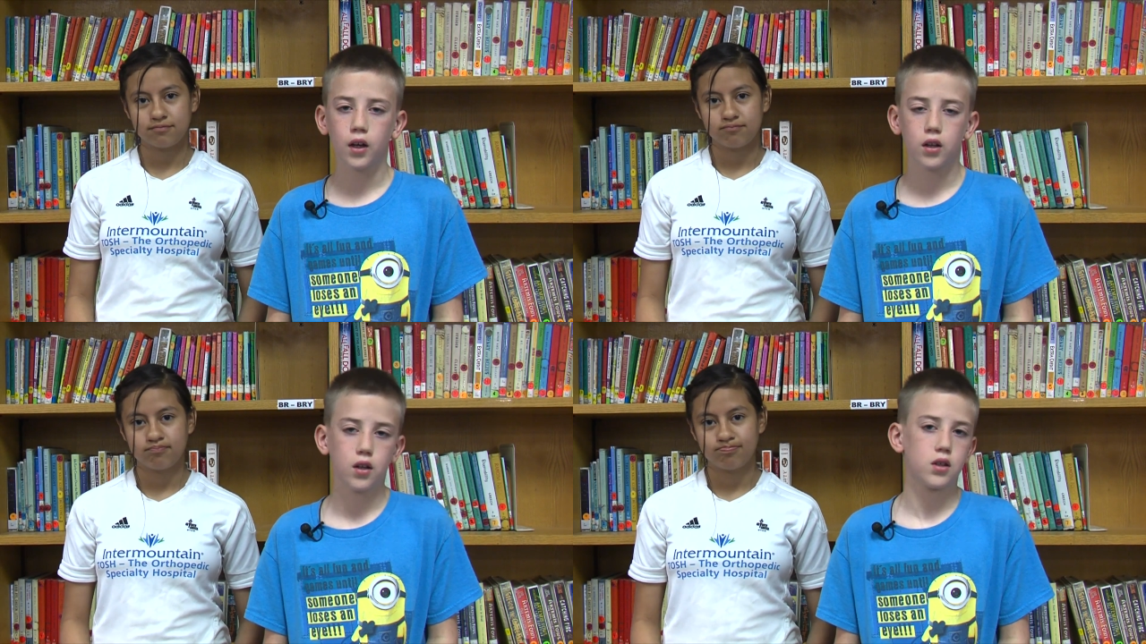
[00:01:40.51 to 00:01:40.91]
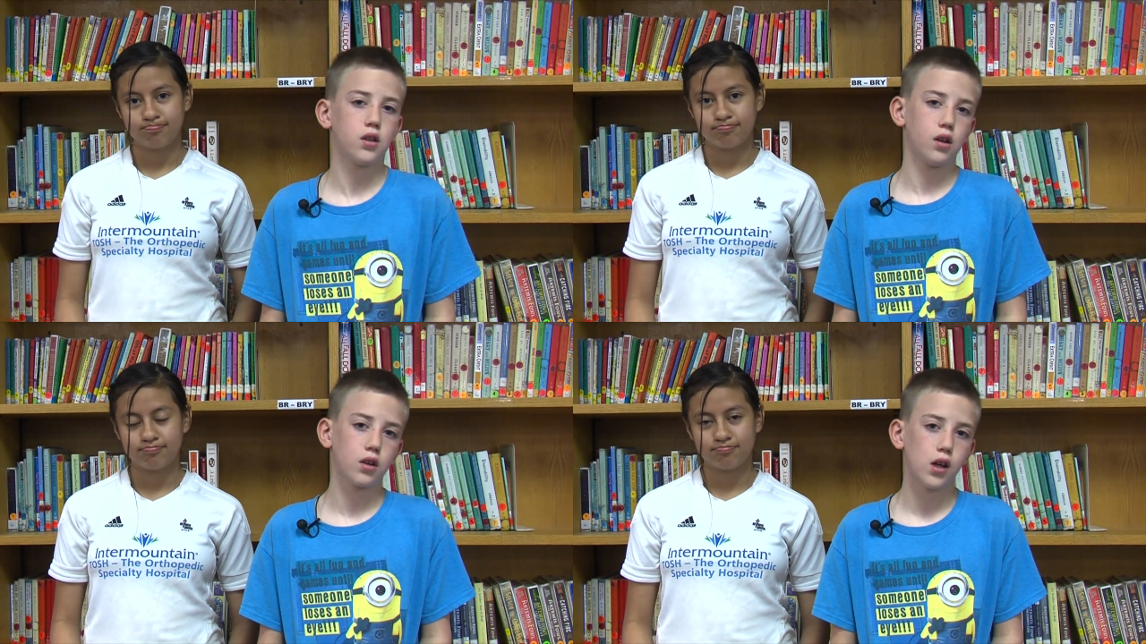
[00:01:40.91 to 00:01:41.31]
Speaker 1: and it
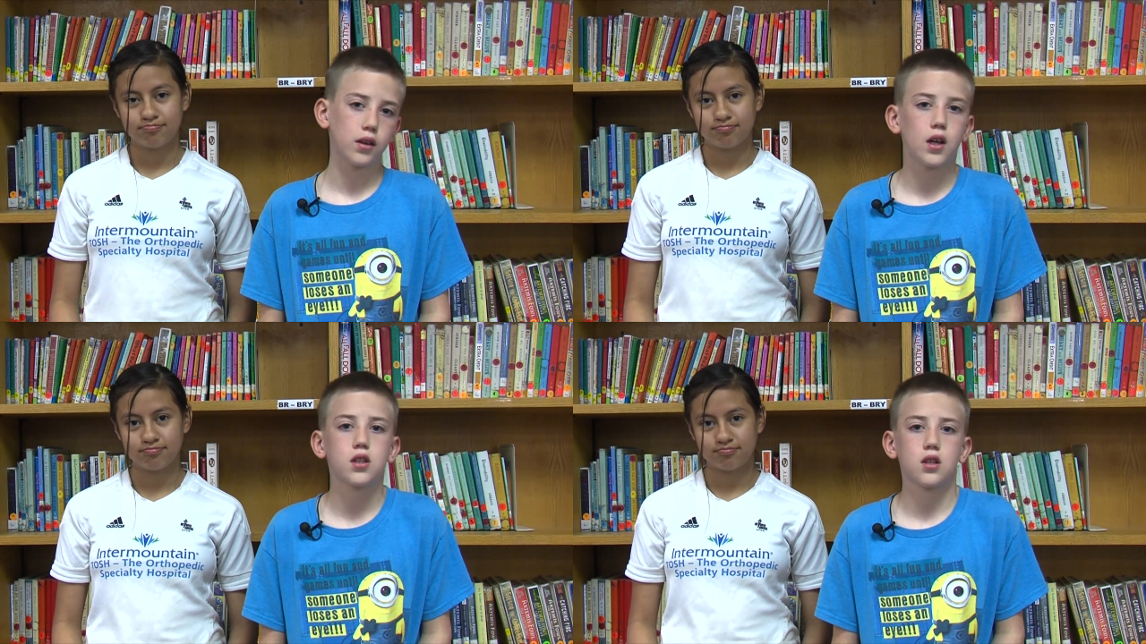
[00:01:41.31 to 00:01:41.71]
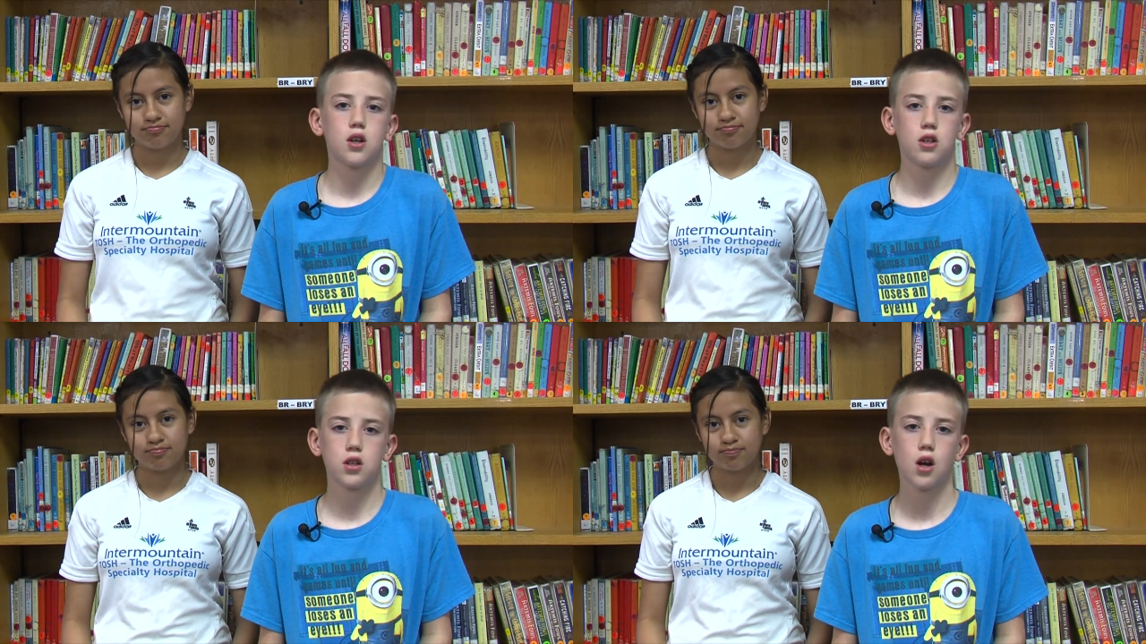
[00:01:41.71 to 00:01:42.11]
doesn't look like that's
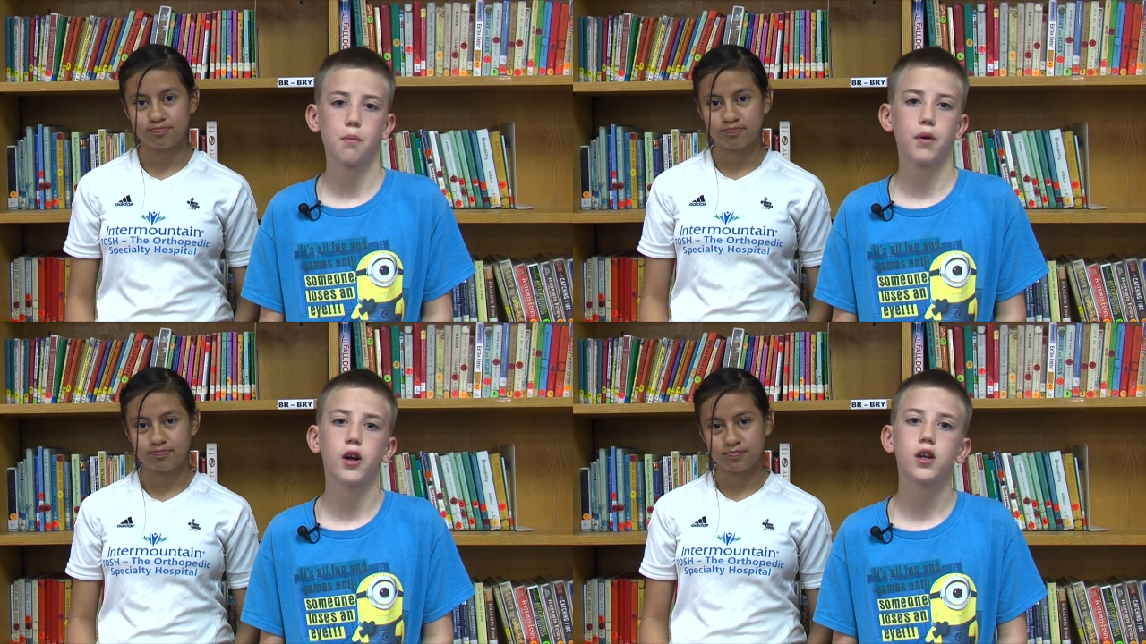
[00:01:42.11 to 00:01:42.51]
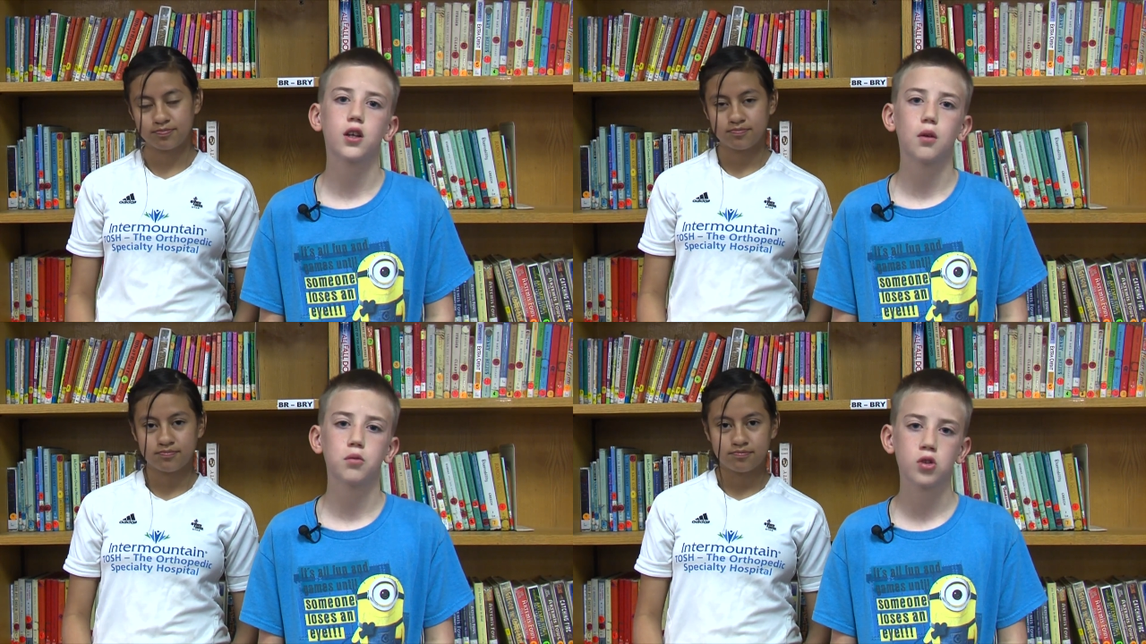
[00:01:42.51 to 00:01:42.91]
going to stop
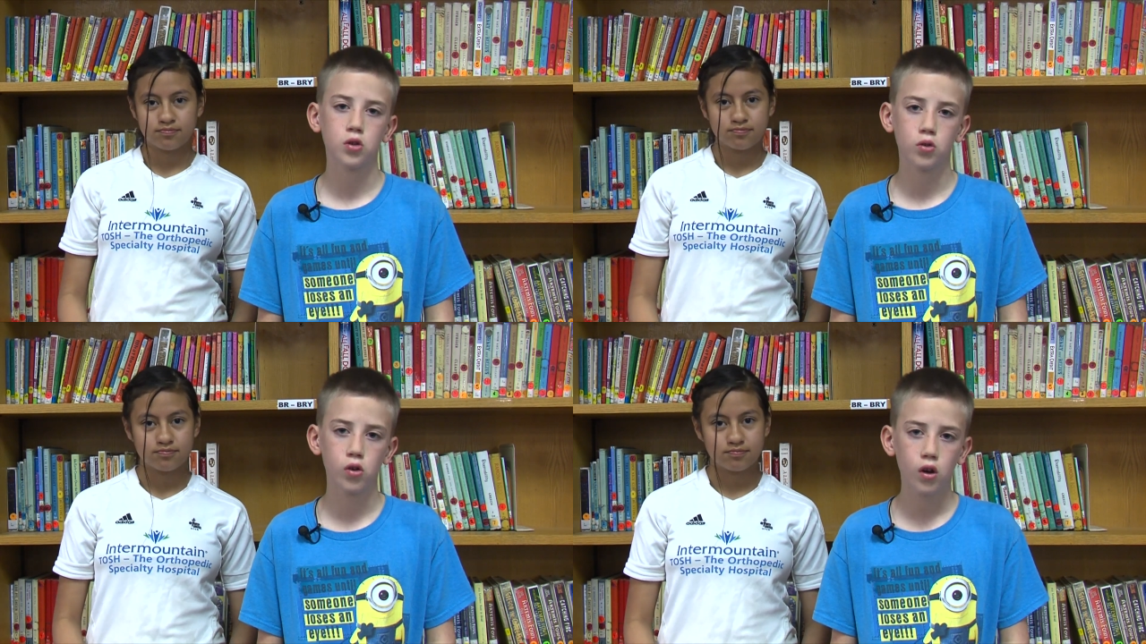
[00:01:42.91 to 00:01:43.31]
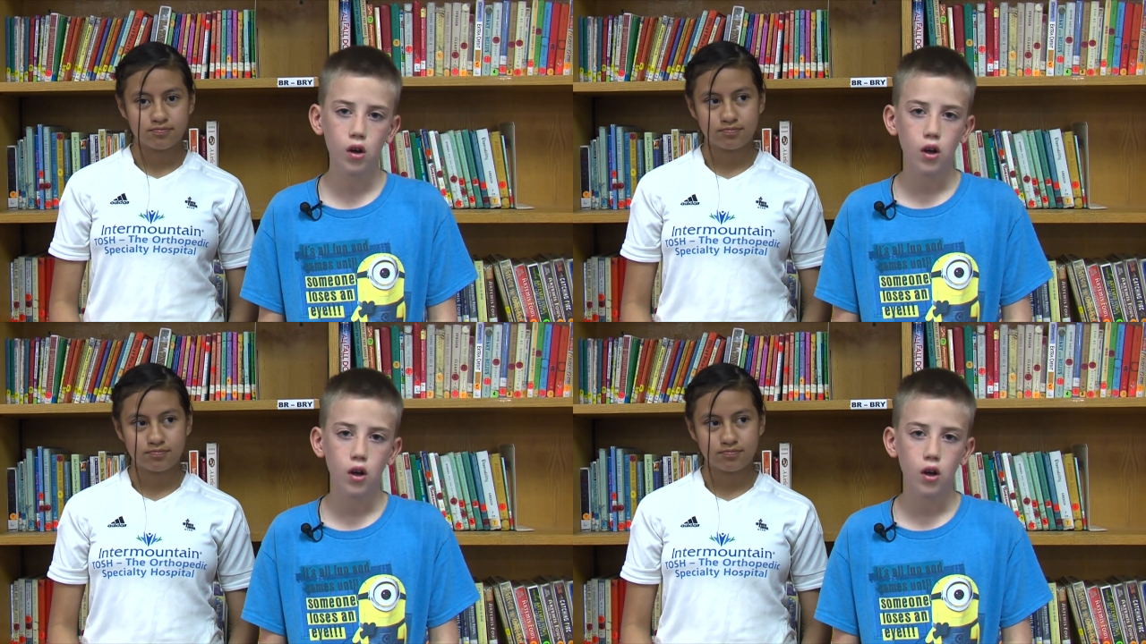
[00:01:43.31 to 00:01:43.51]
anytime soon.